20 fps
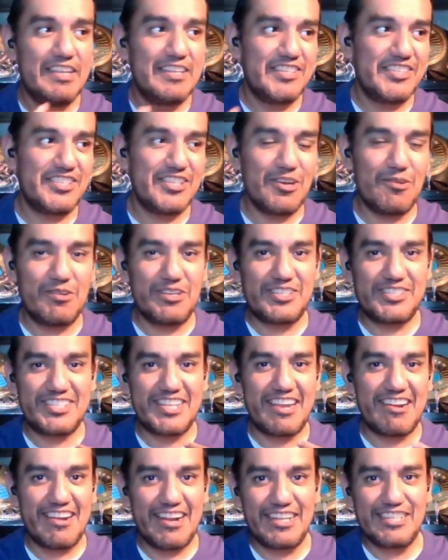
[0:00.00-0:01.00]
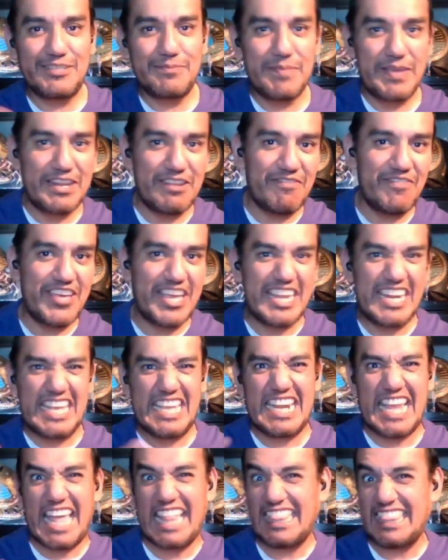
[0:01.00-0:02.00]
So a Saturday night's main event
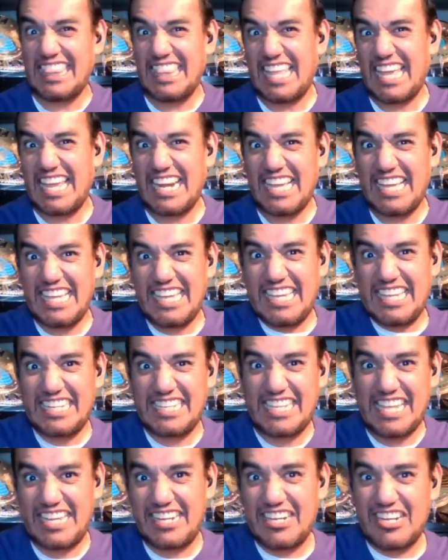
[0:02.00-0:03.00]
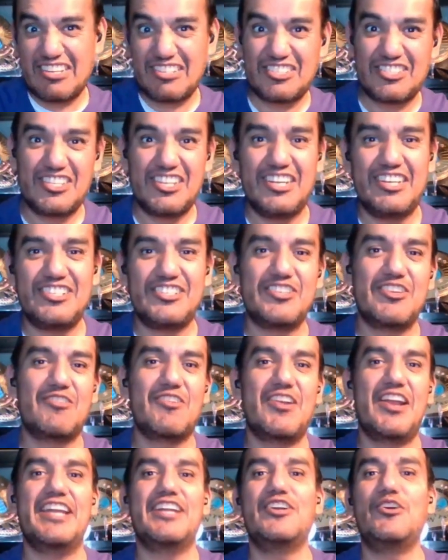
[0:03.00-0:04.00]
in Atlanta, hint, hint, nudge, nudge. All
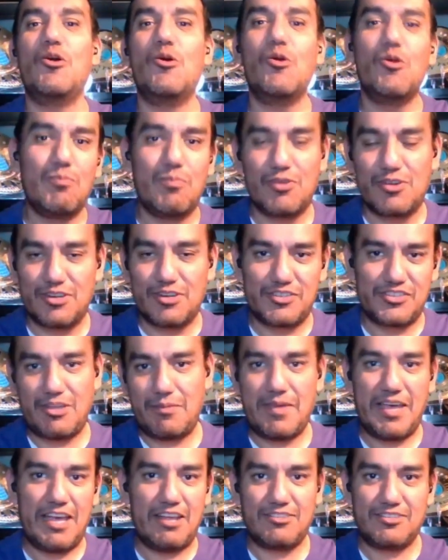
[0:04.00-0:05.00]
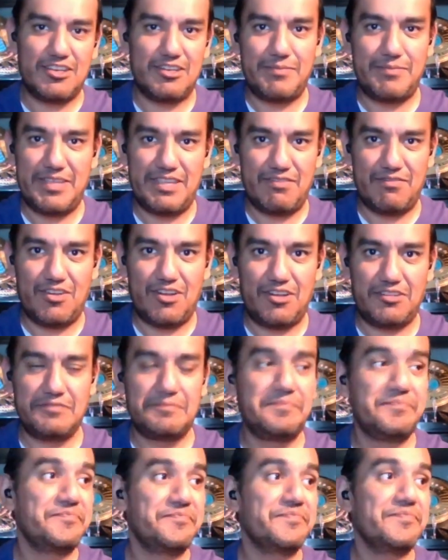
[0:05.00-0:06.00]
right, Goldberg somehow is going to be involved.
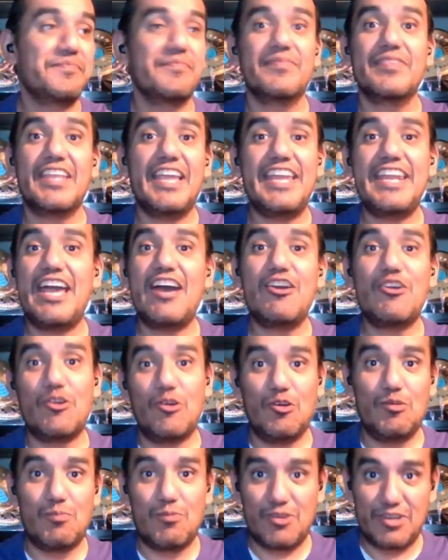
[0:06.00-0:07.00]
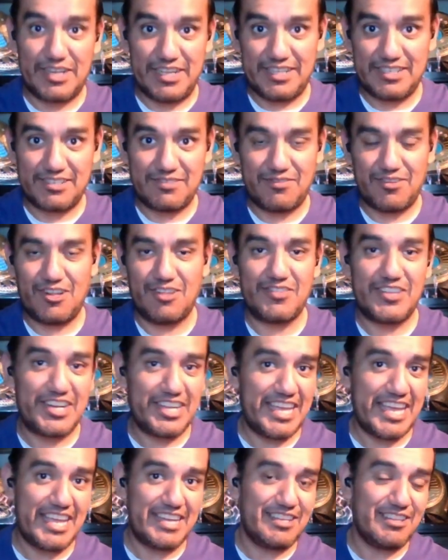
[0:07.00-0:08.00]
And now Goldberg is involved. And
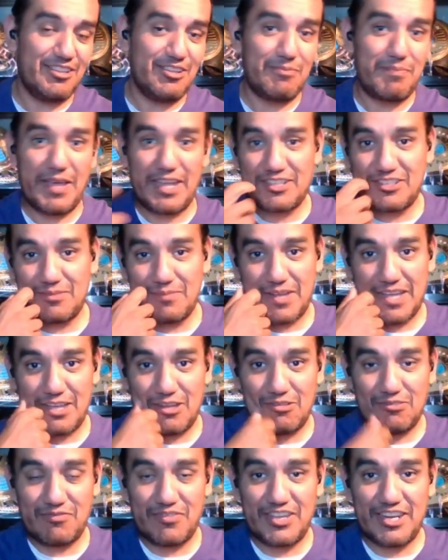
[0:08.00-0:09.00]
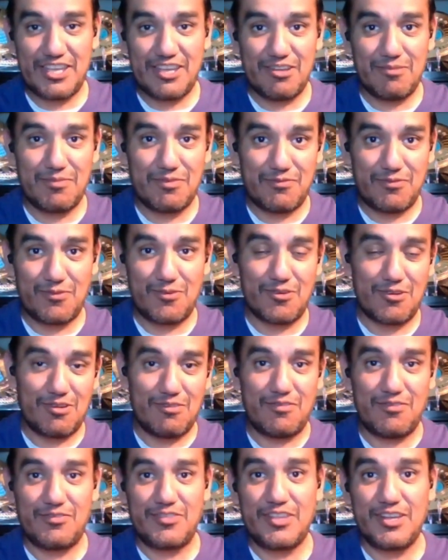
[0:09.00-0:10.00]
again, look back to my old video before
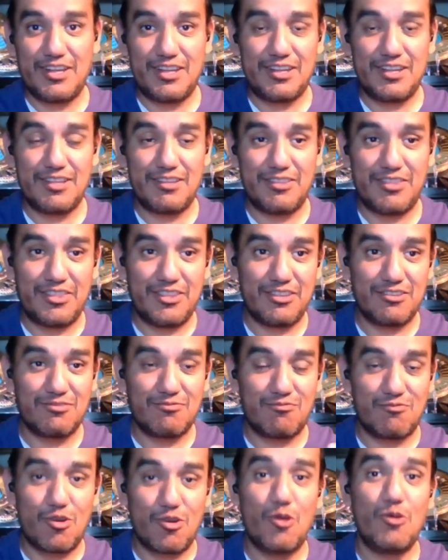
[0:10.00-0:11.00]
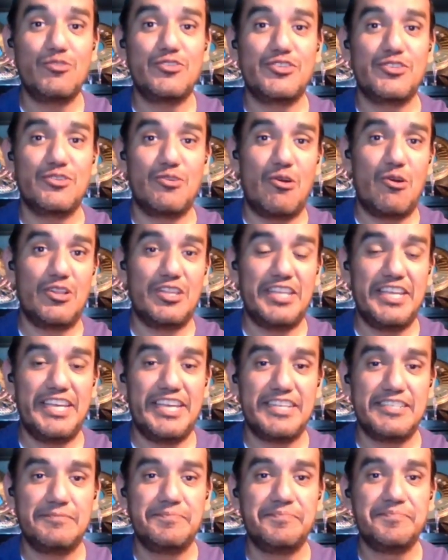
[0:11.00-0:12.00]
of the road to All
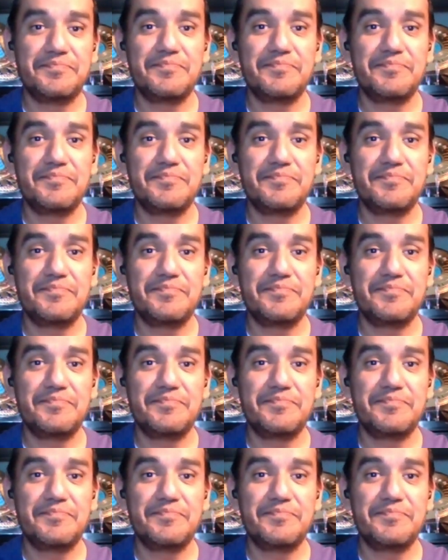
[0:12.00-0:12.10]
In.